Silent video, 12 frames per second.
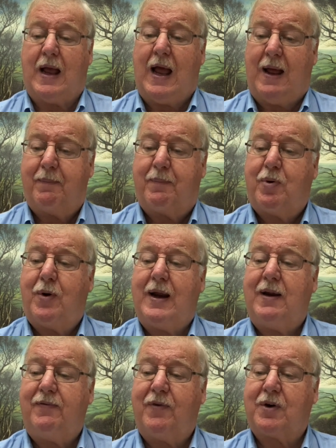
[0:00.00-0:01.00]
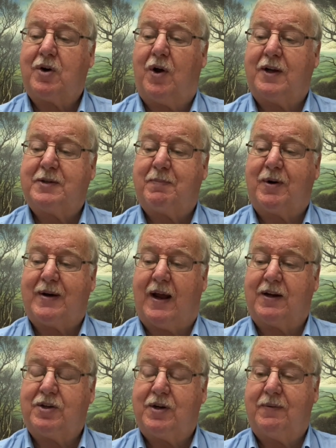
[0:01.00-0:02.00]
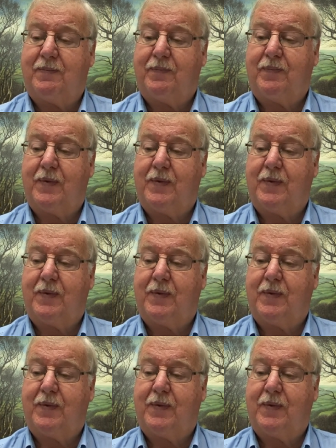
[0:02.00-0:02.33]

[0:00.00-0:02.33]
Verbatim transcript: And pray for God's protection,